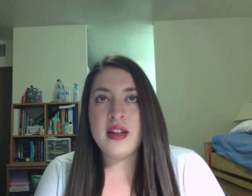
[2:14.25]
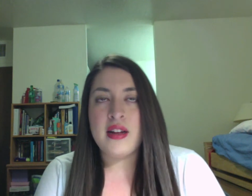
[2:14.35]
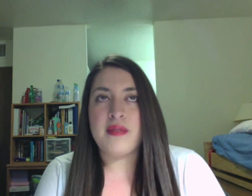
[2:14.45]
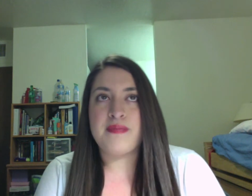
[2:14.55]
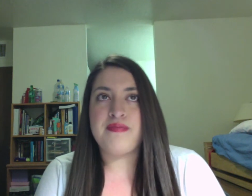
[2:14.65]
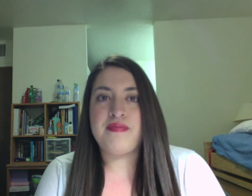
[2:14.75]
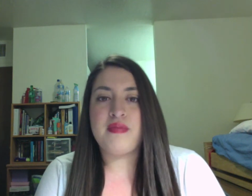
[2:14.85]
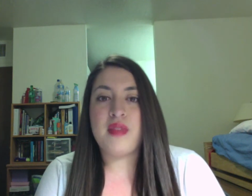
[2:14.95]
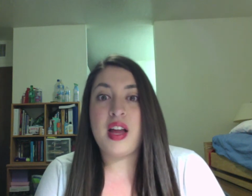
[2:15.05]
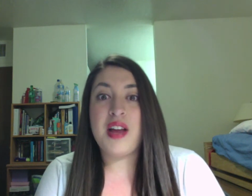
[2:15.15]

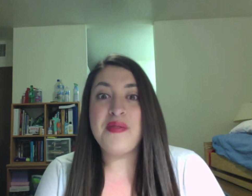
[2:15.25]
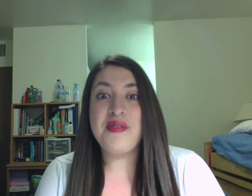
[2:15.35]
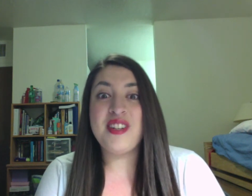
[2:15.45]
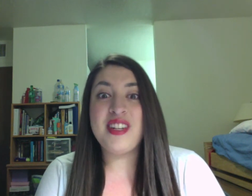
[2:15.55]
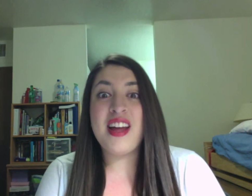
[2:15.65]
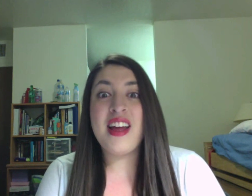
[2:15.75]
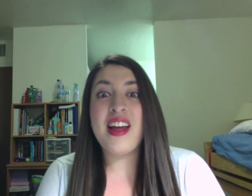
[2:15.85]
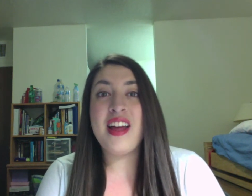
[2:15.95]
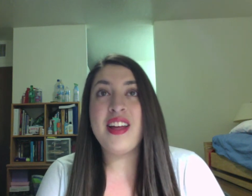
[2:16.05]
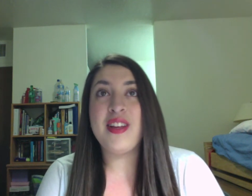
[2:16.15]
I would
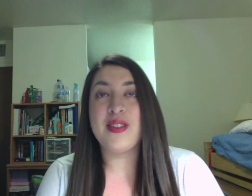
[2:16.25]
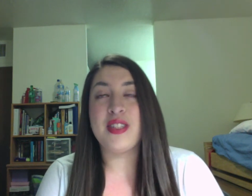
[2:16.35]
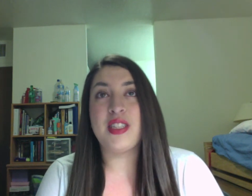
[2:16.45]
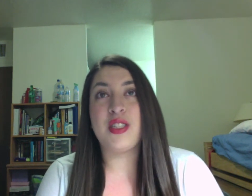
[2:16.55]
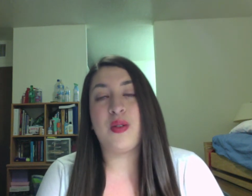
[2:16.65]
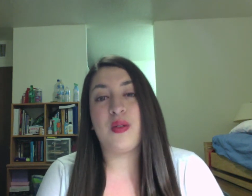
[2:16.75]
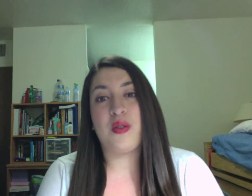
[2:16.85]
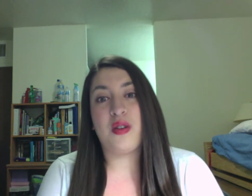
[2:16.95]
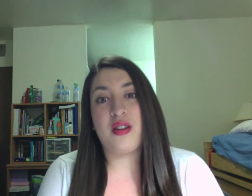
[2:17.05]
use it to go